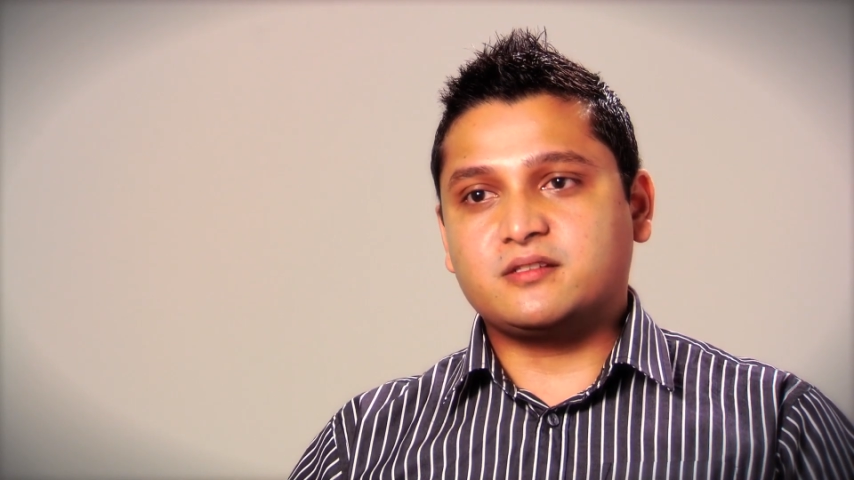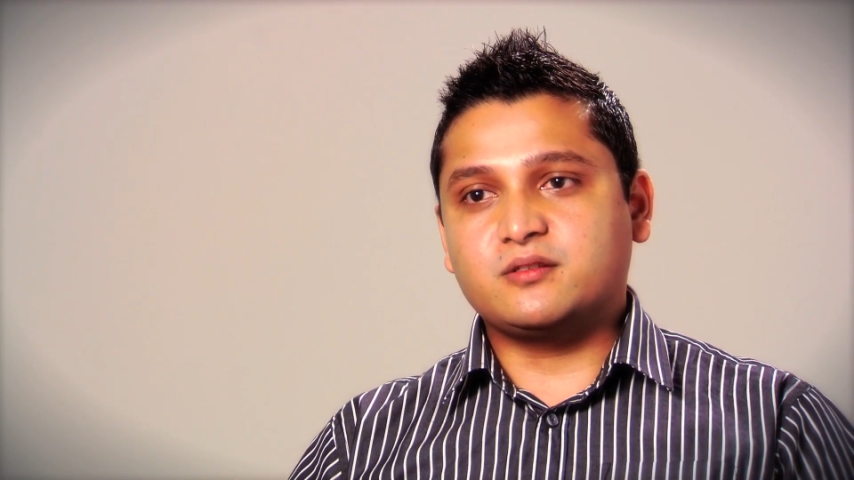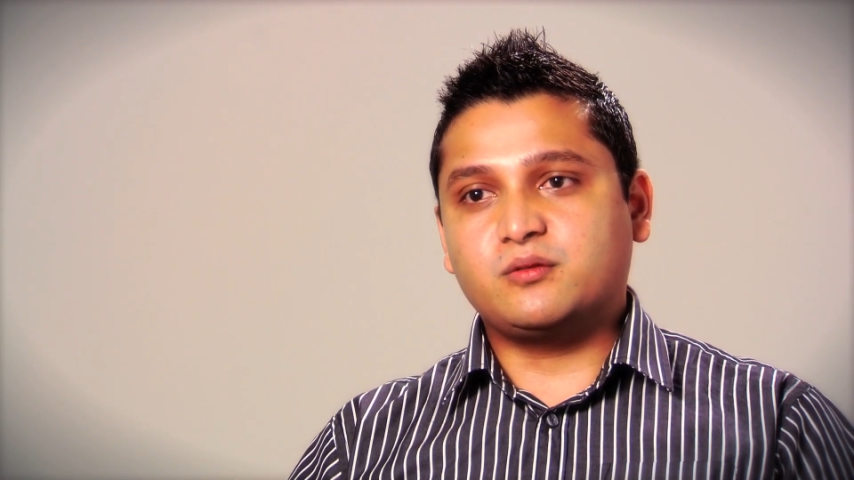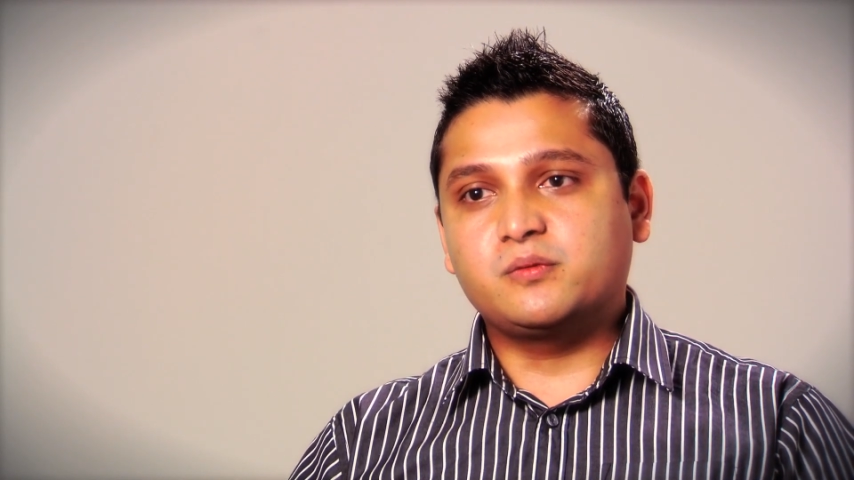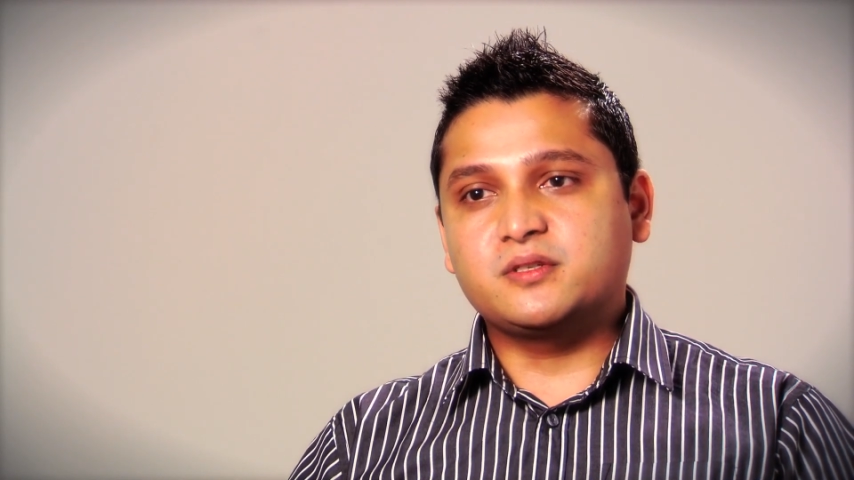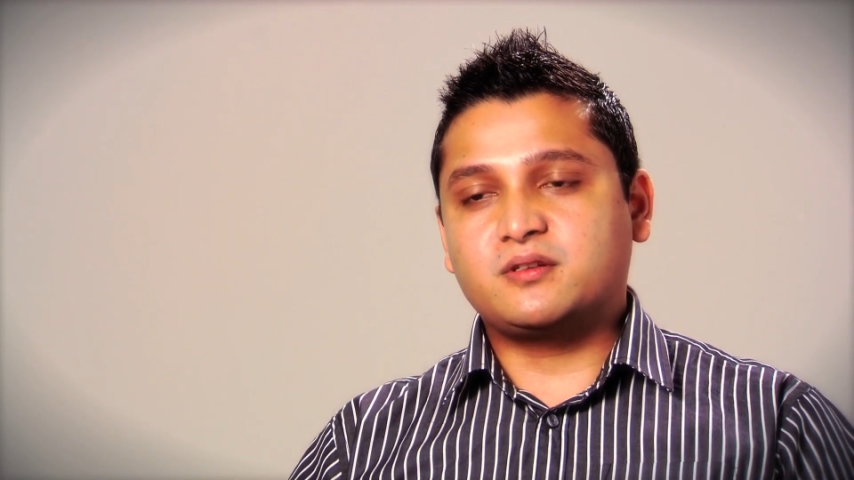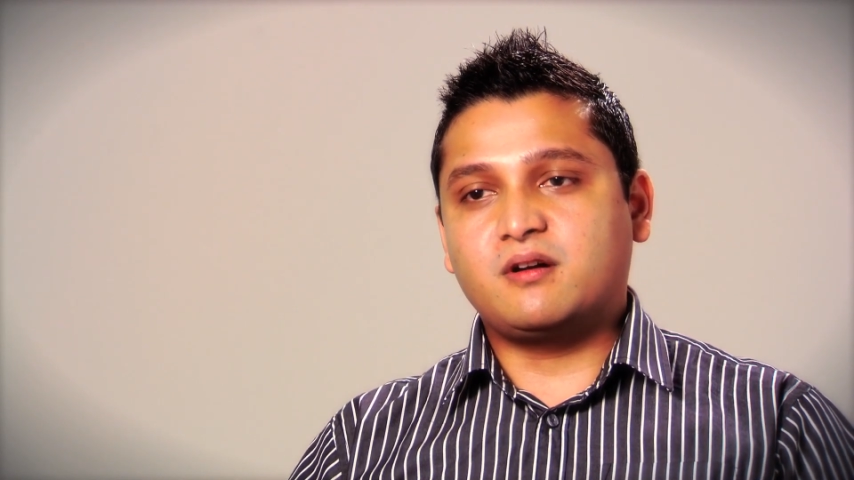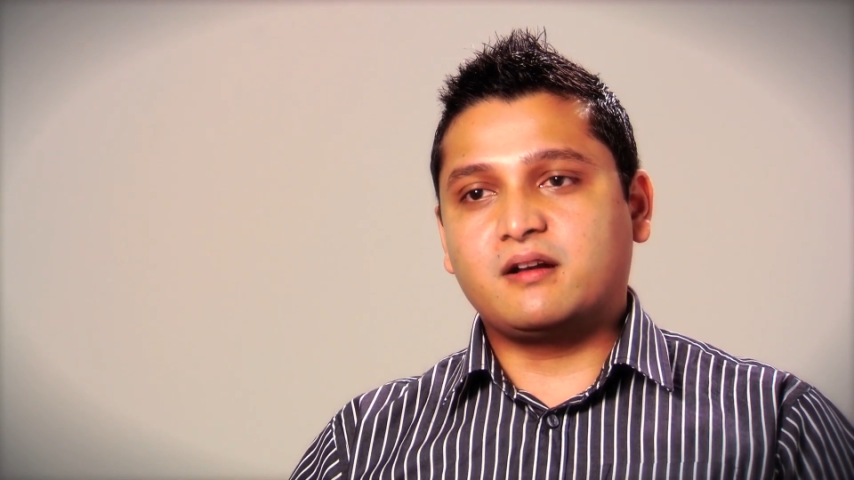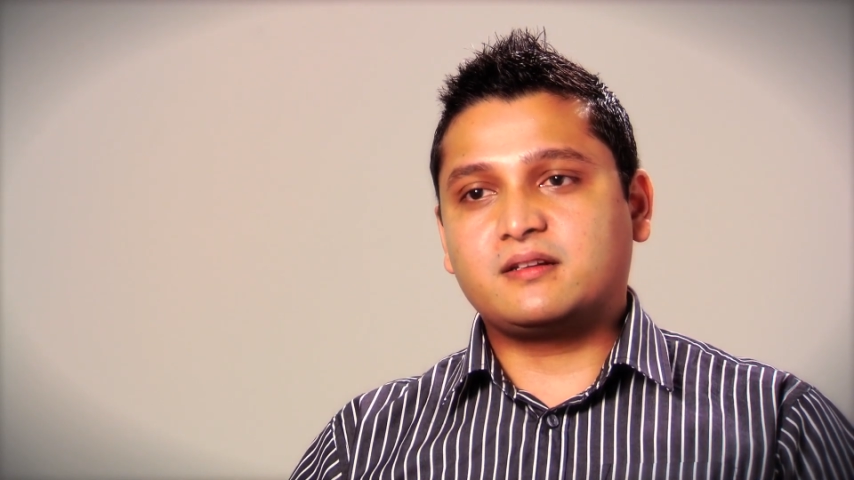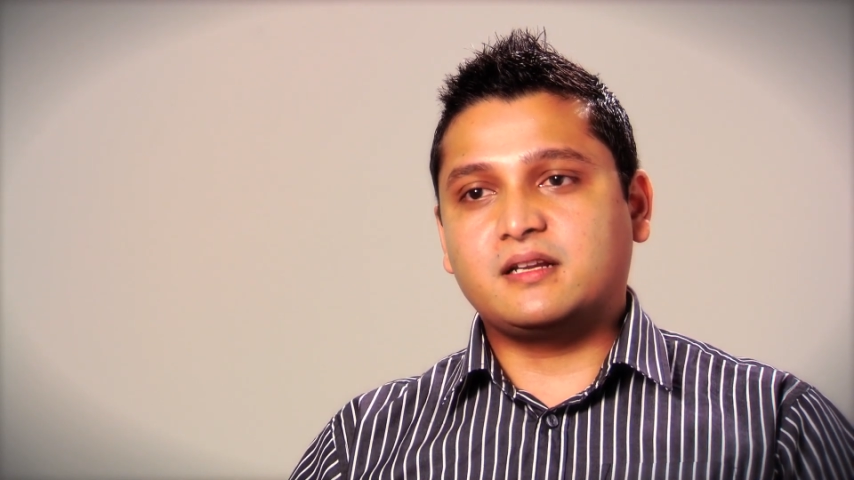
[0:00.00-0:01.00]
That always
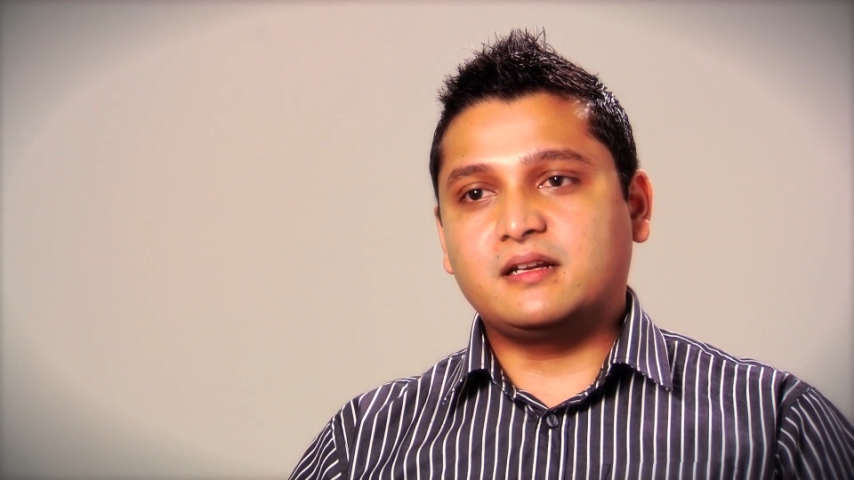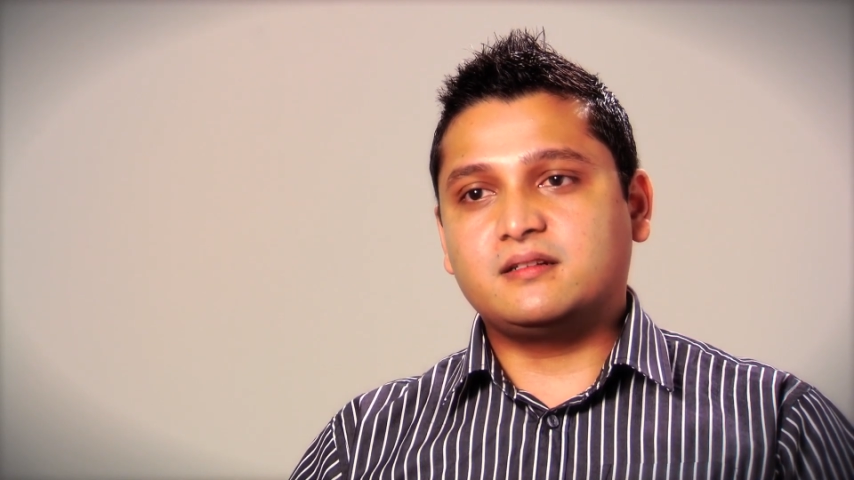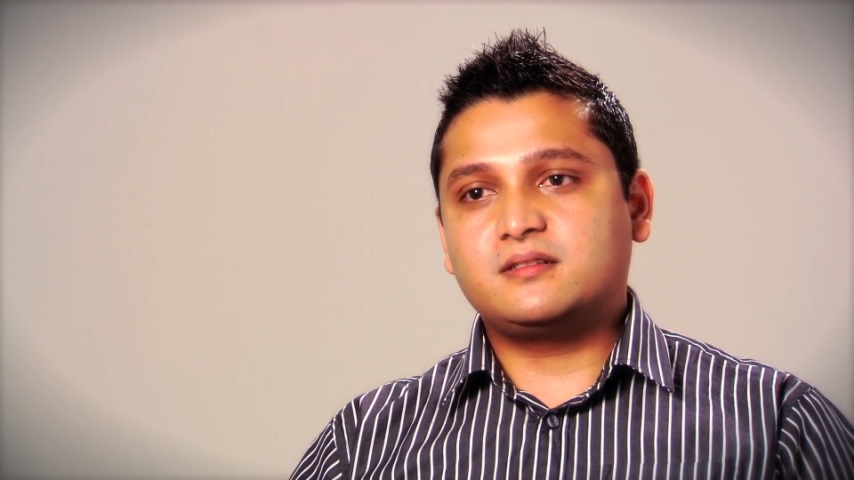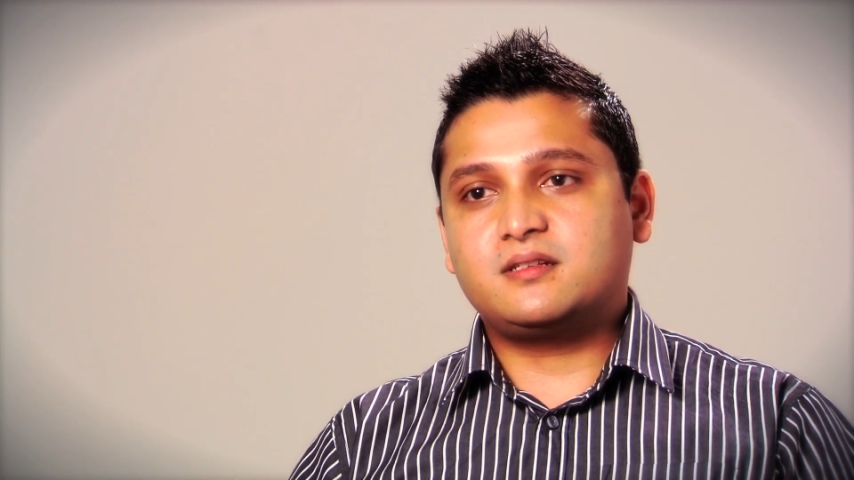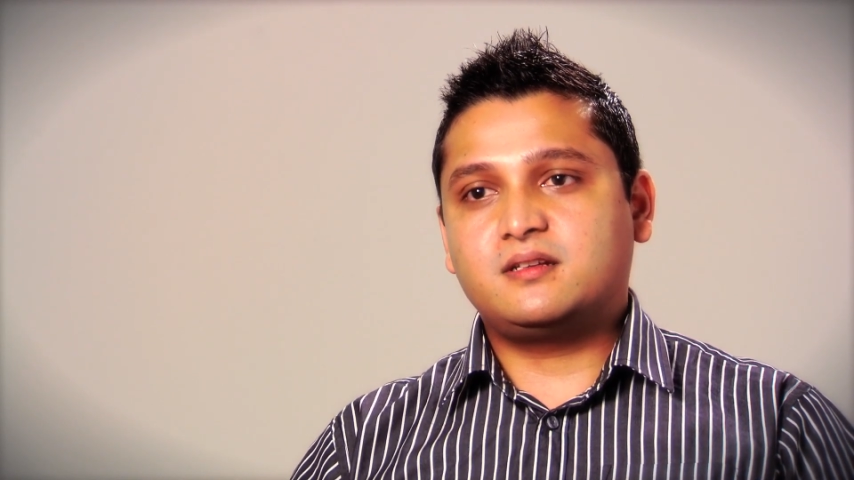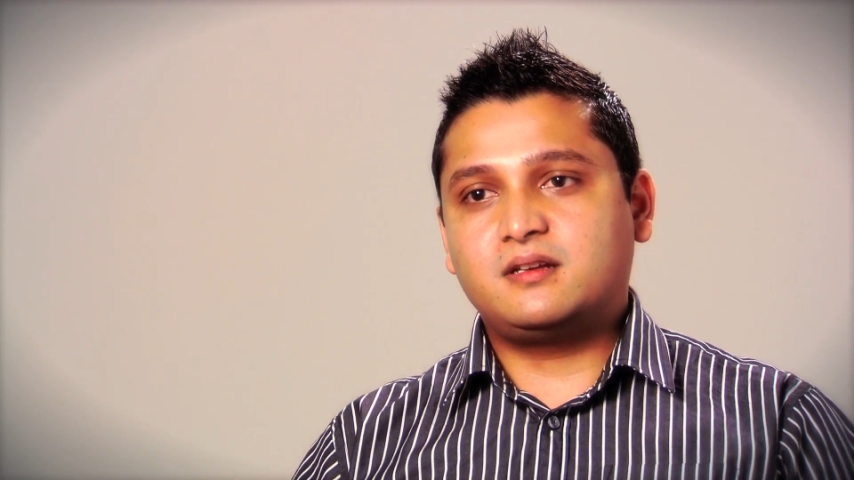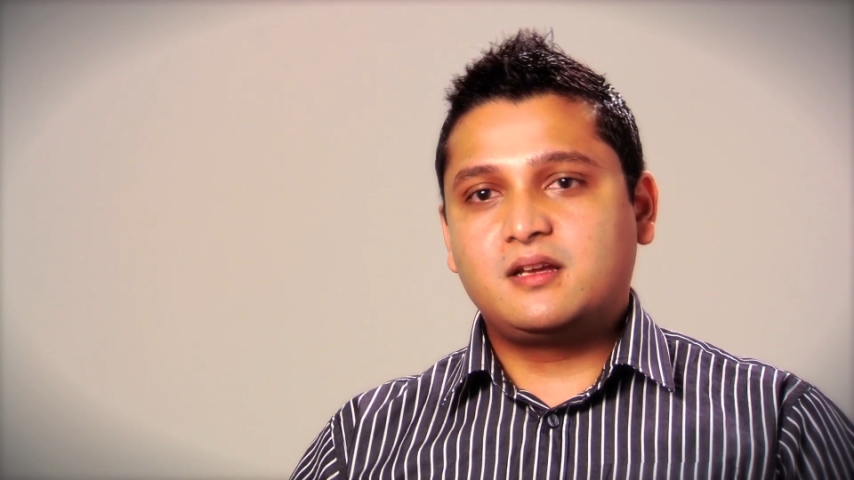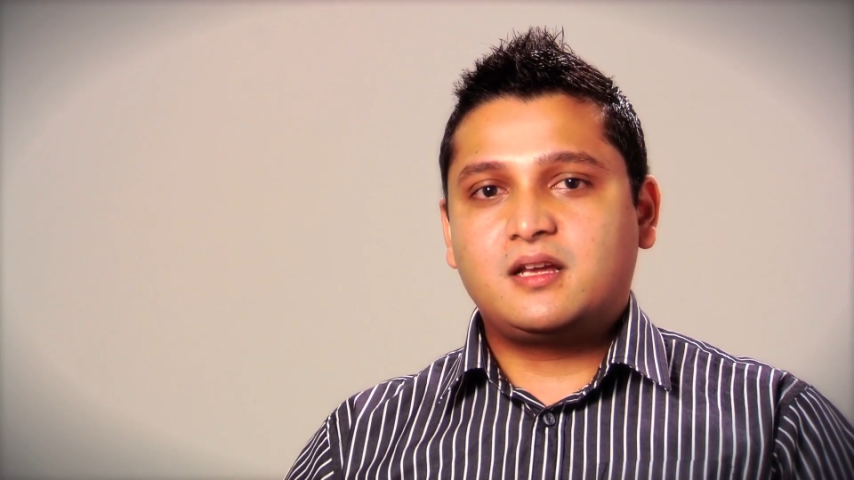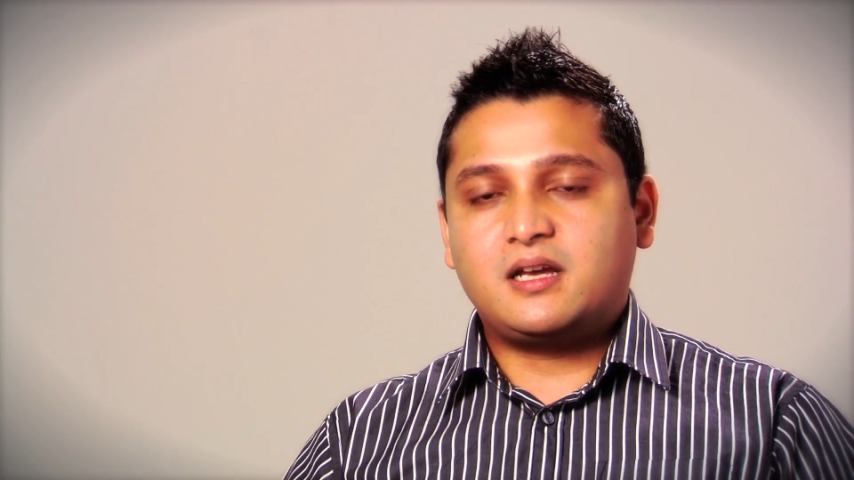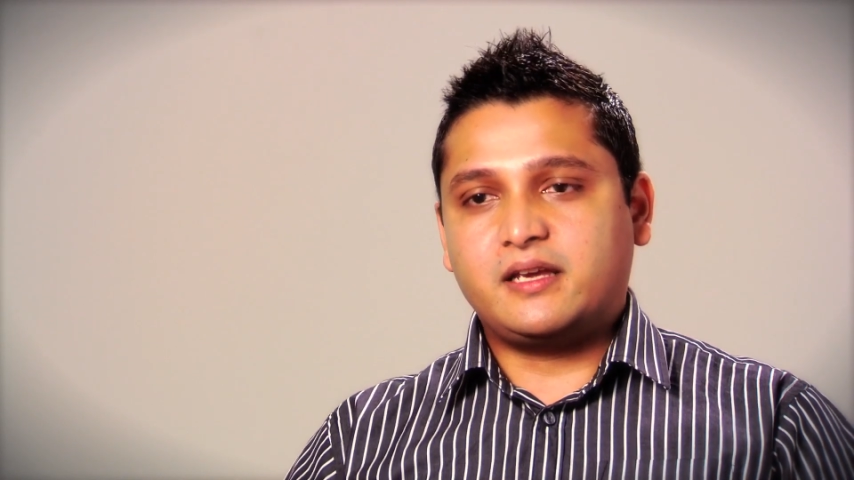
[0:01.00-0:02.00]
got,
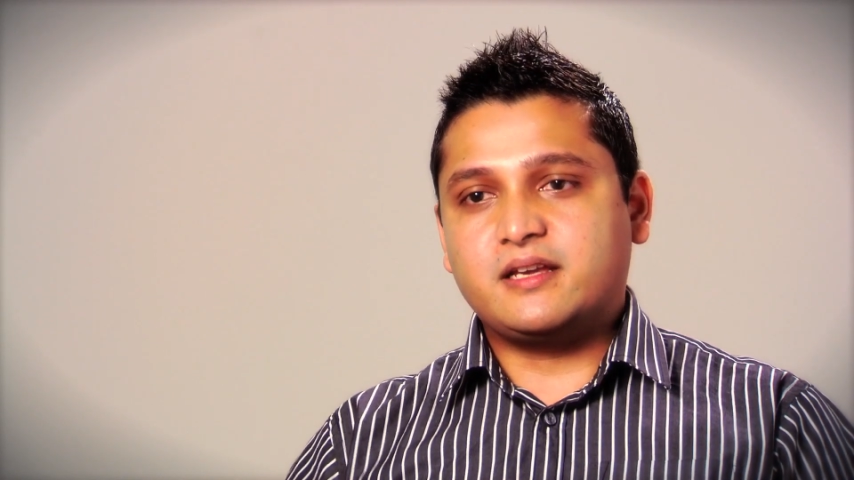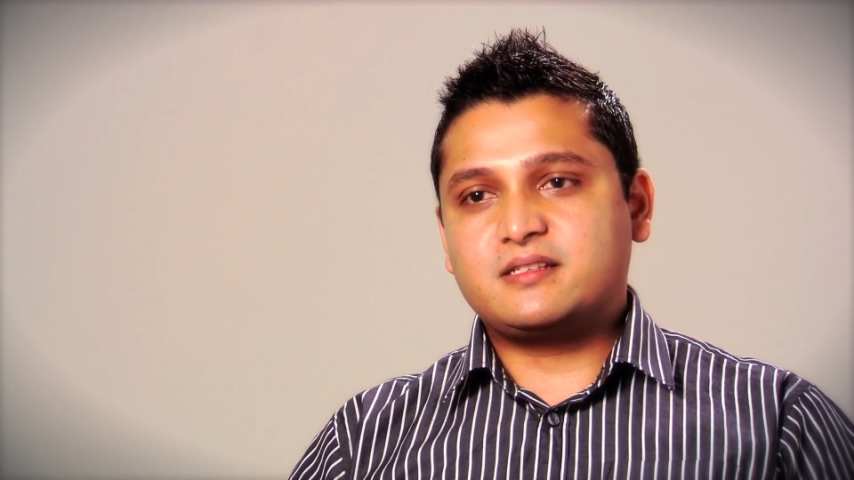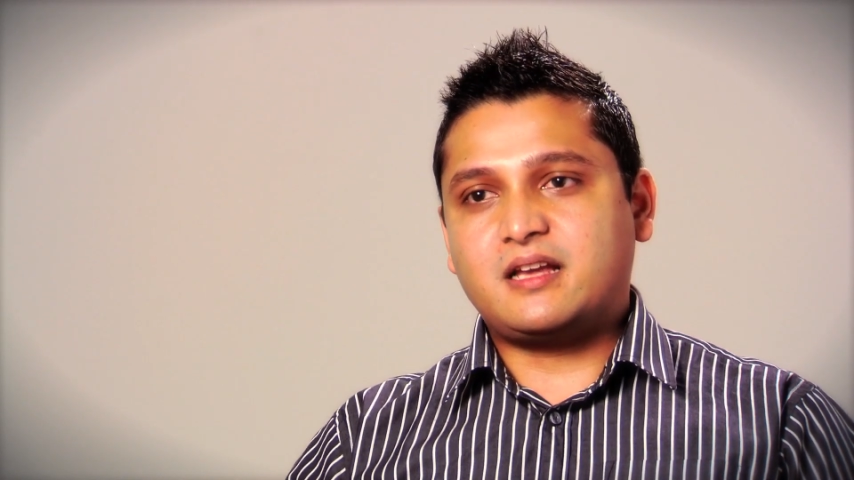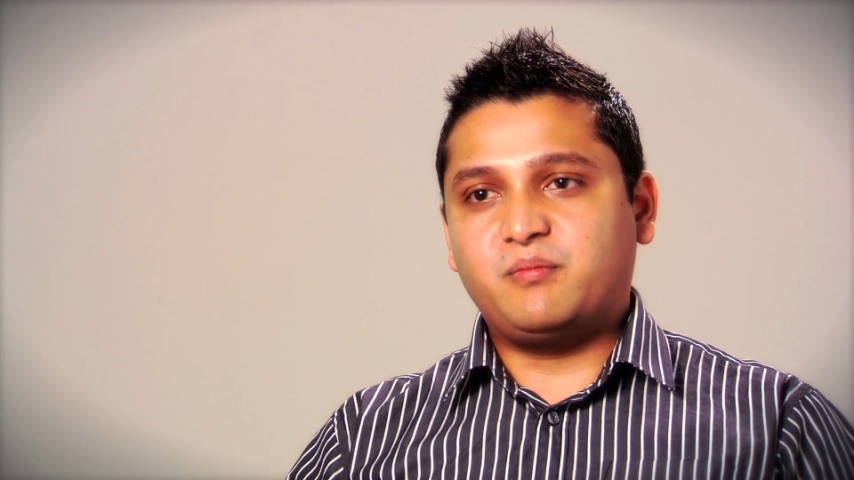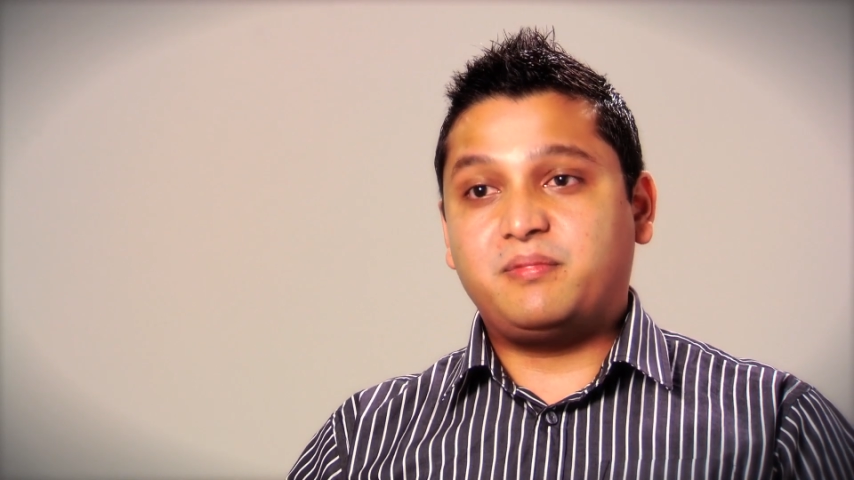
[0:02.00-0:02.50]
our